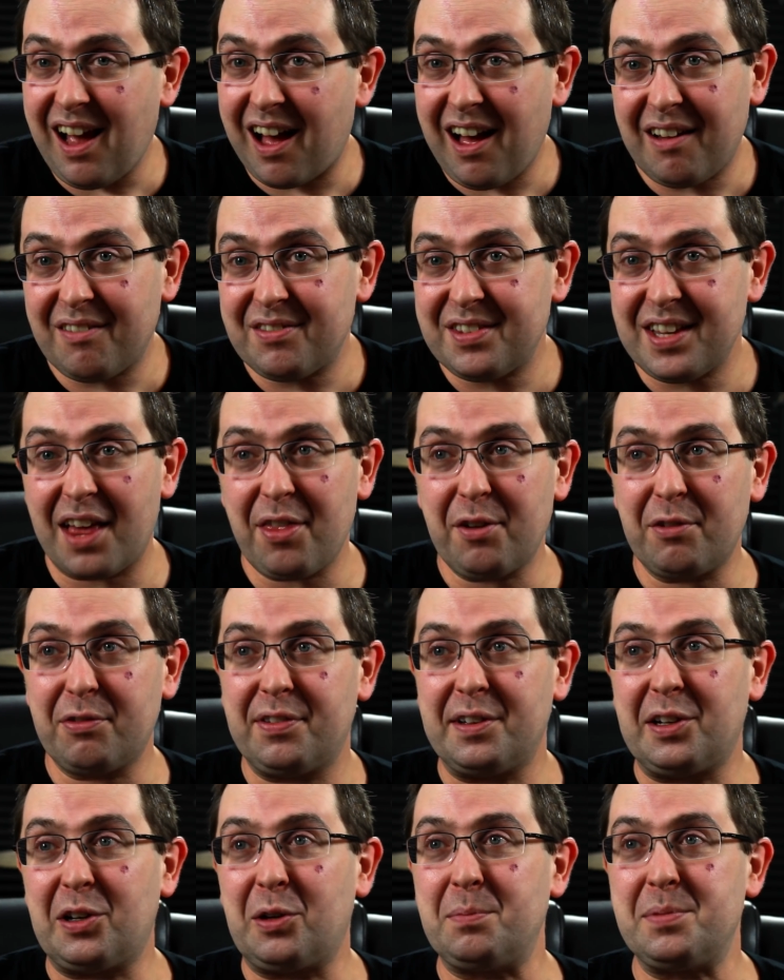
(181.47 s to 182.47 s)
of the other
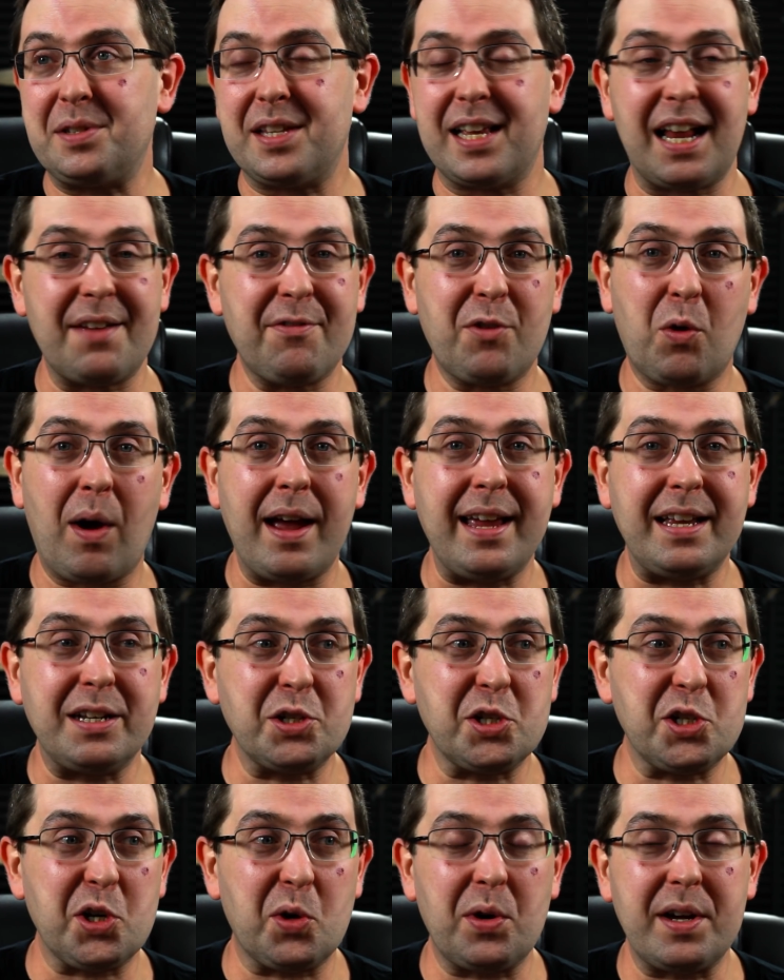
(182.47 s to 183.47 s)
films that I've quite
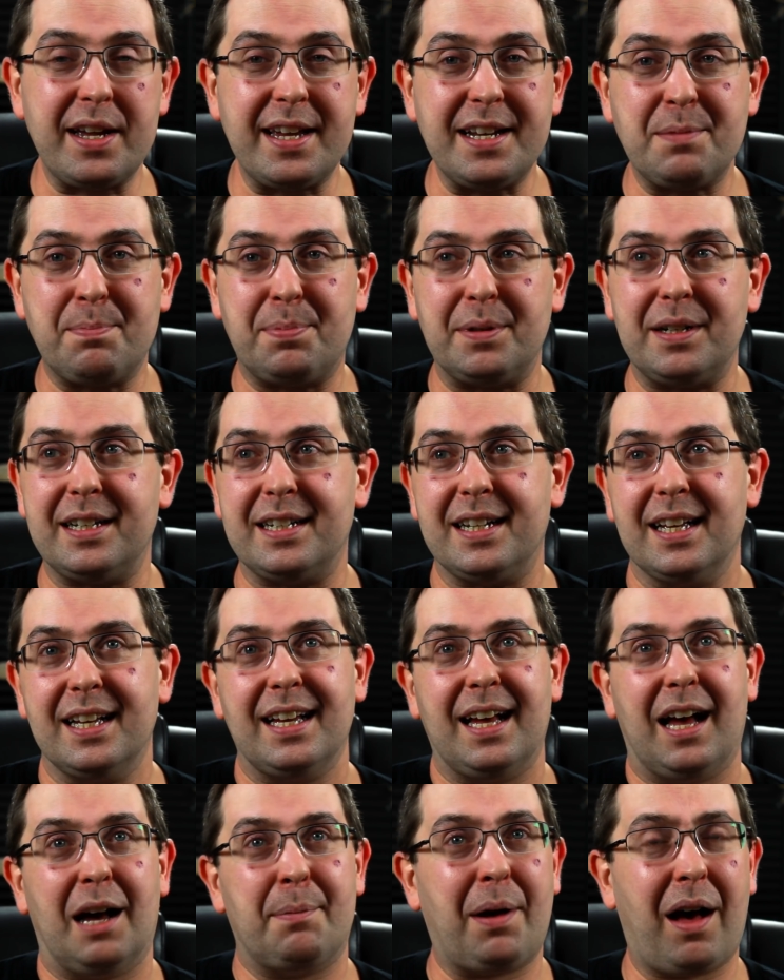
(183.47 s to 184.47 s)
enjoyed, but
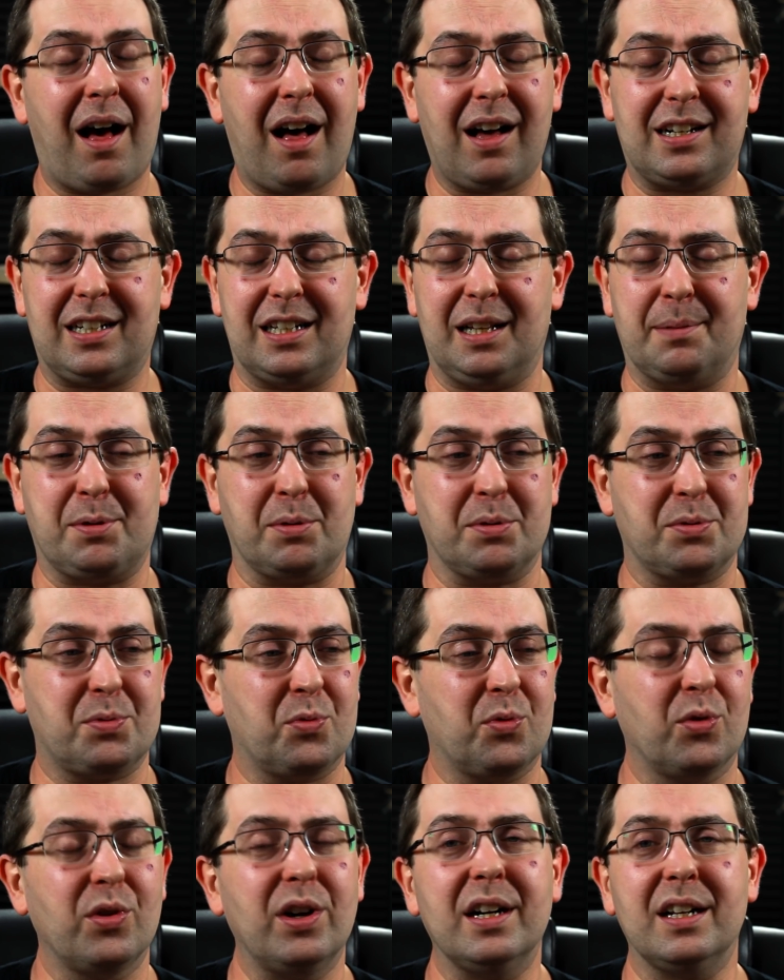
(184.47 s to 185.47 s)
Apocalypse was
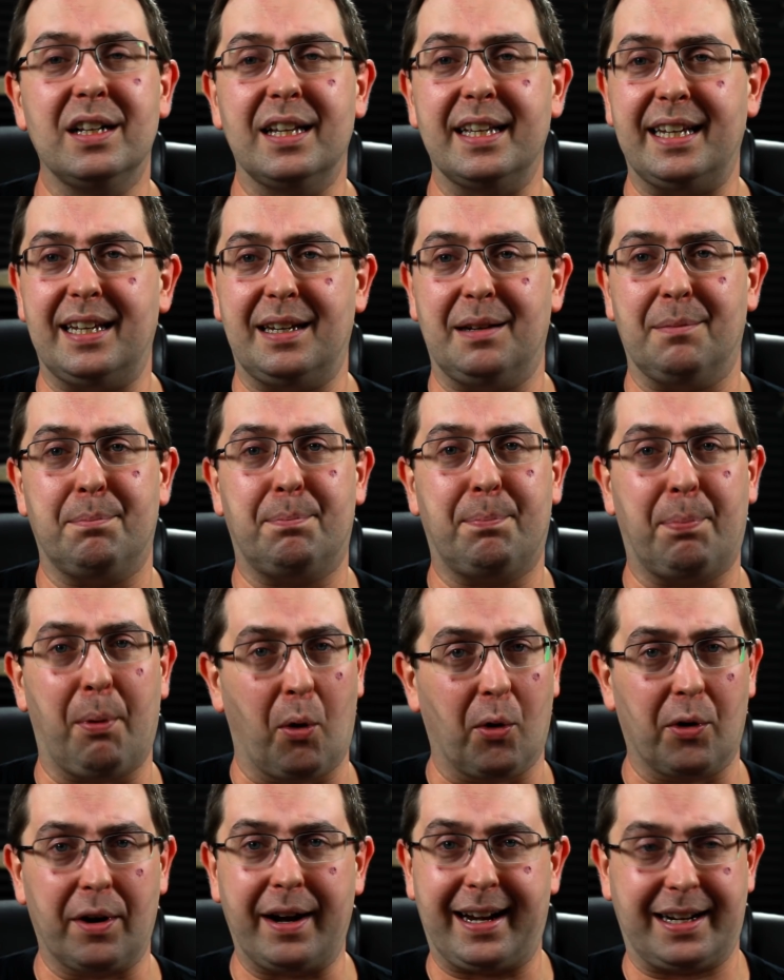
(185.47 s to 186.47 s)
really
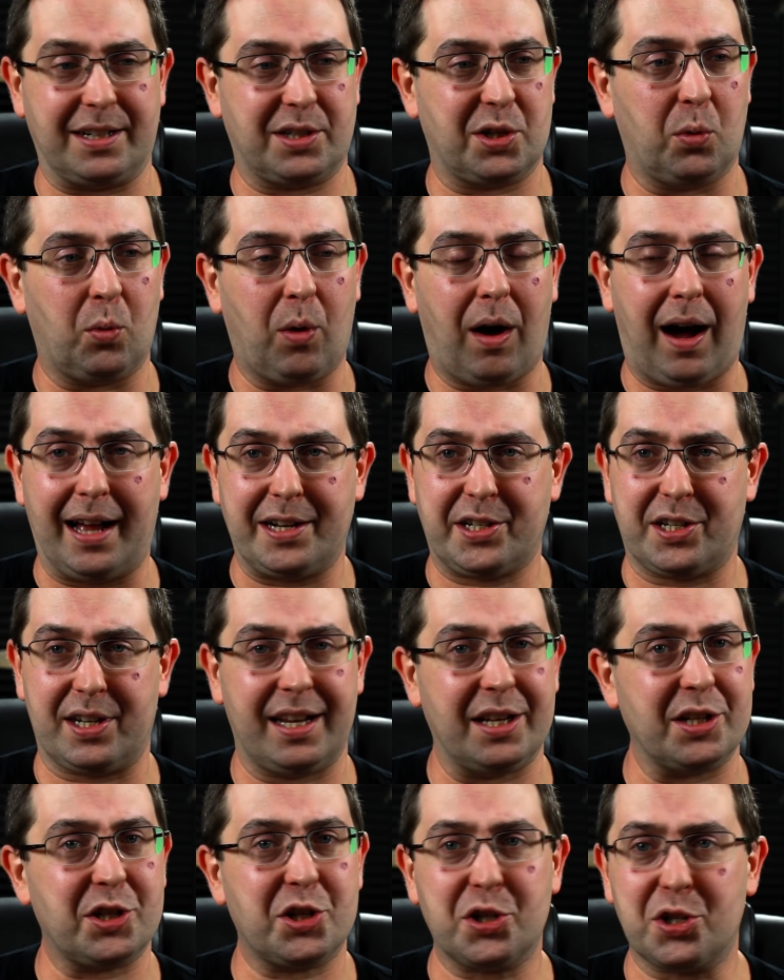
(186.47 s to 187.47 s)
boring to watch,
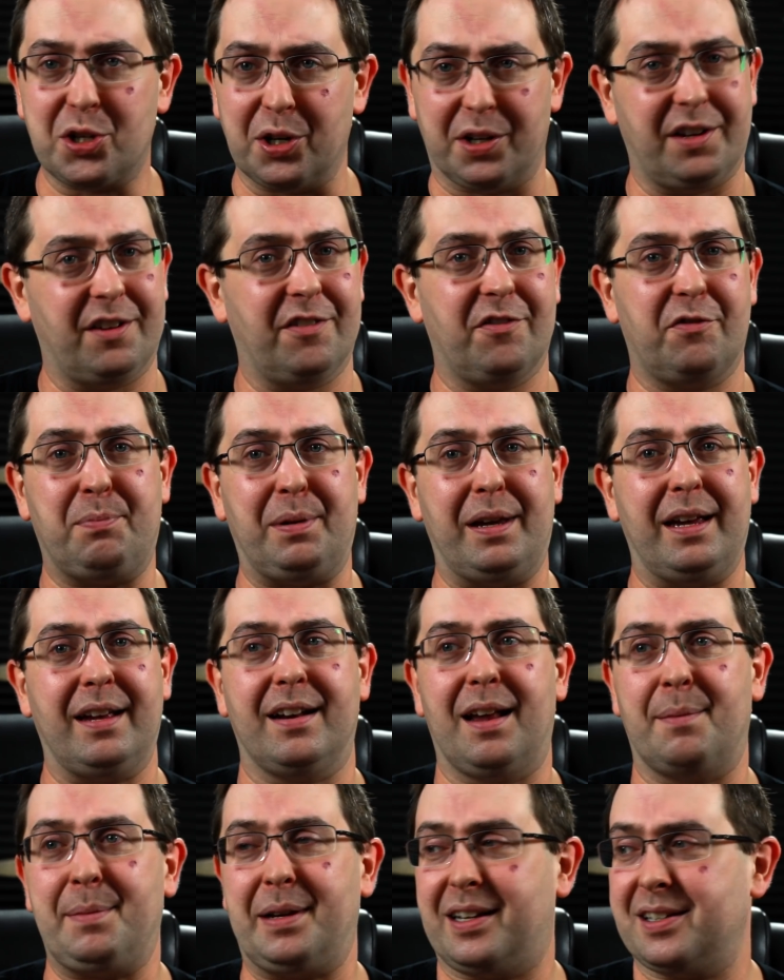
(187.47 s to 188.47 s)
and it shouldn't have
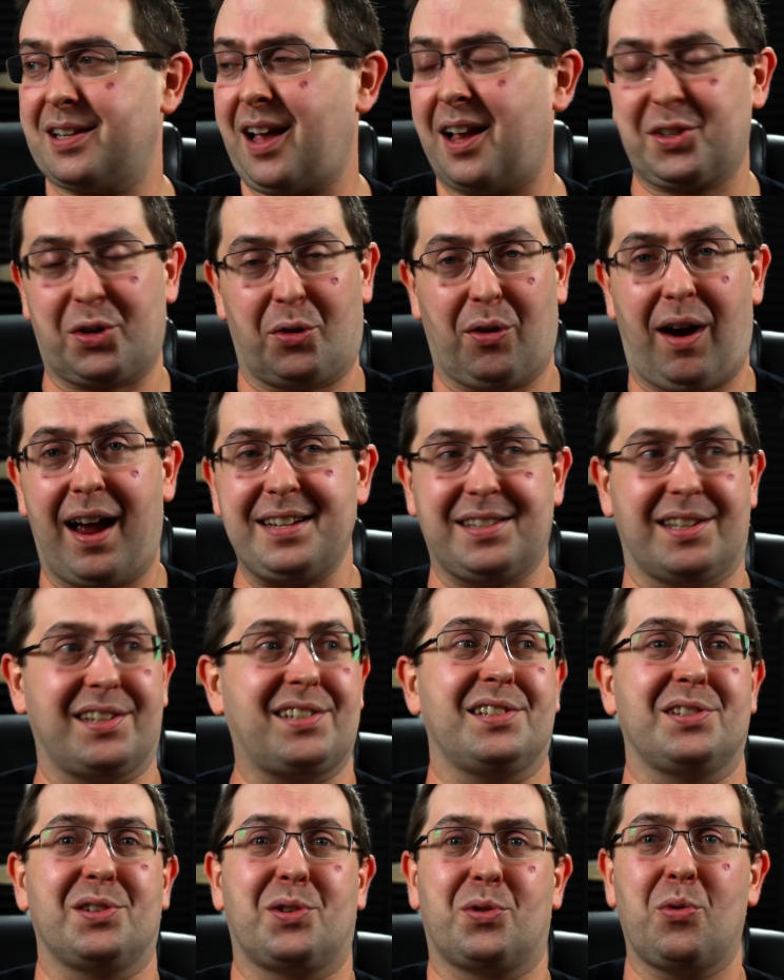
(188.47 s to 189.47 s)
been. I mean, because Oscar
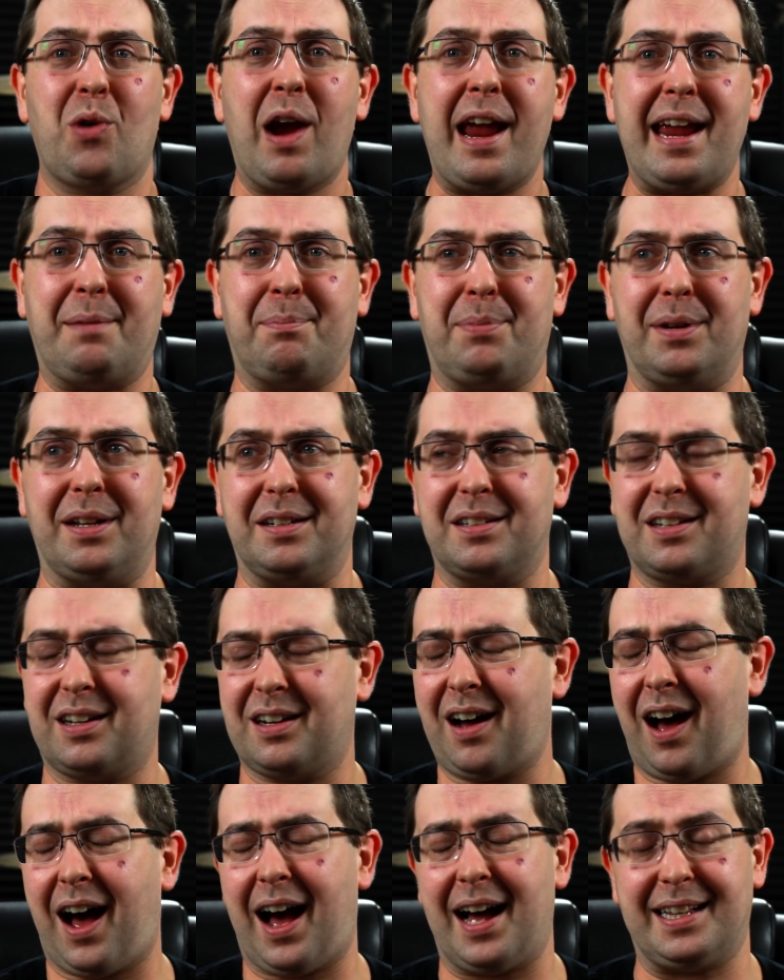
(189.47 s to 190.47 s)
Isaacs is great, but
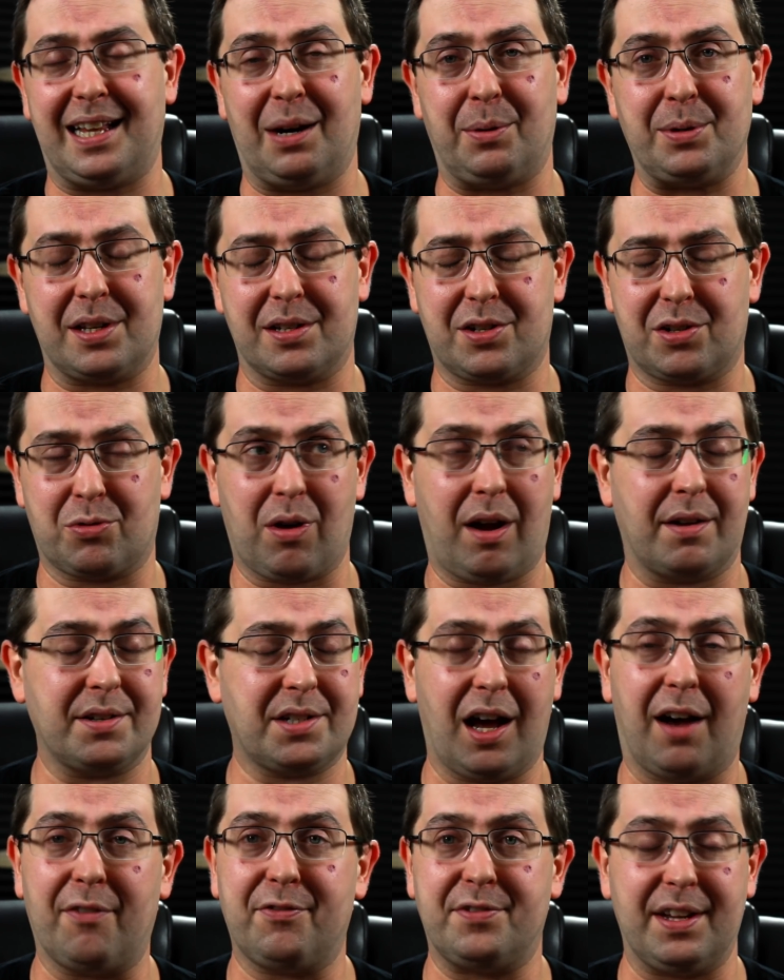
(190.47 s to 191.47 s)
God, that was a
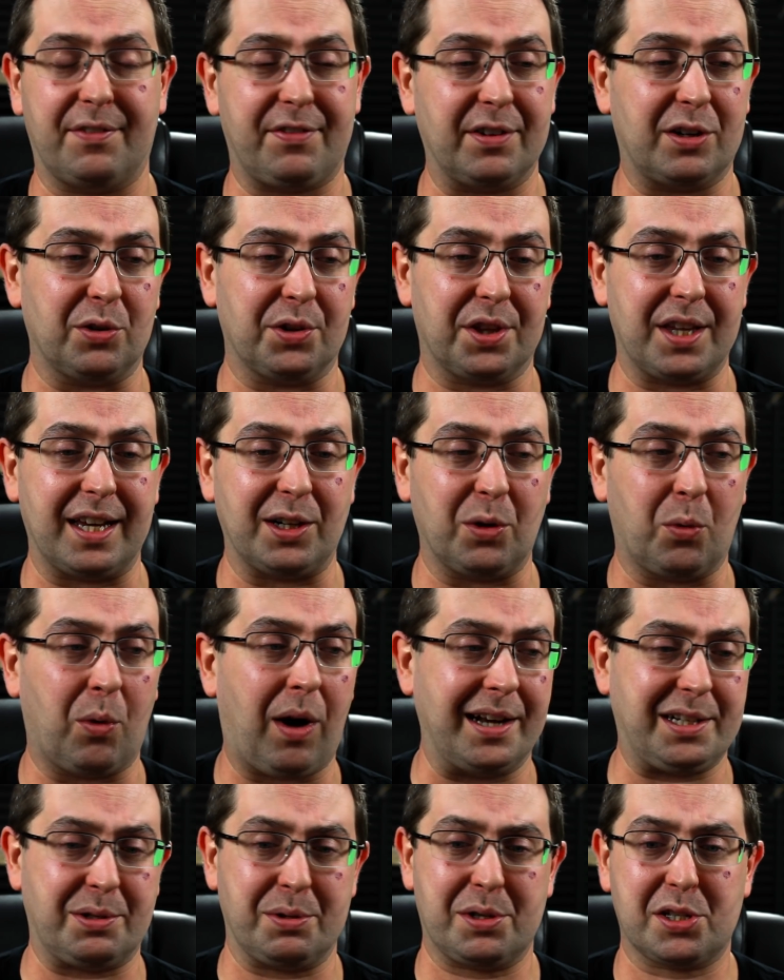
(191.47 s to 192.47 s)
tough, difficult thing to
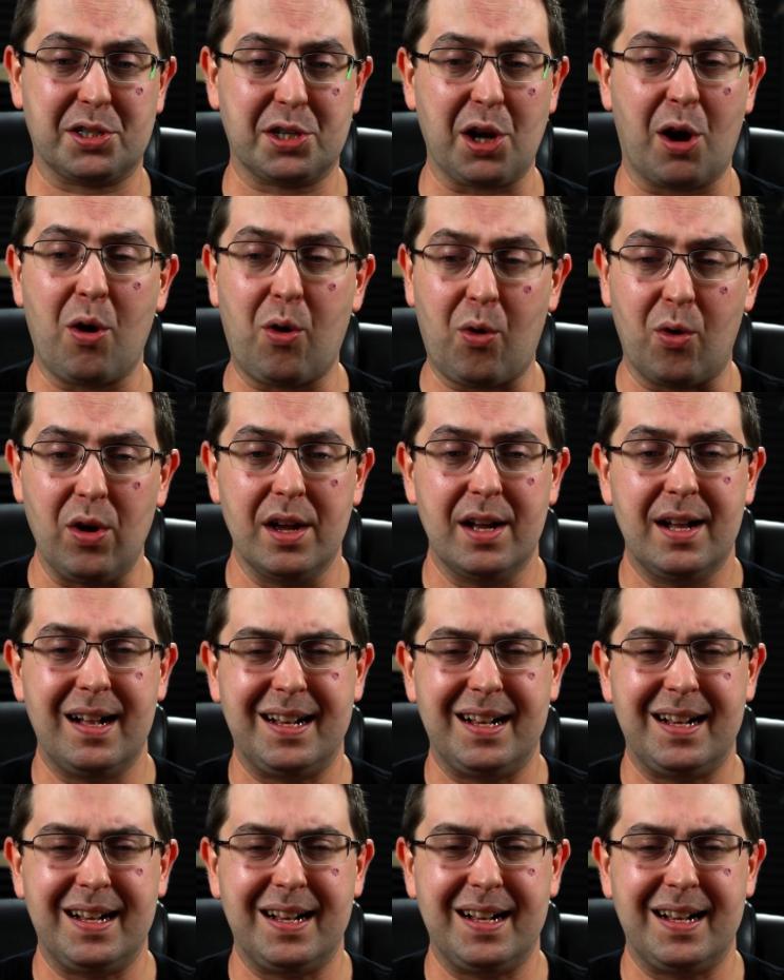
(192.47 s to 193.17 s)
watch. It was so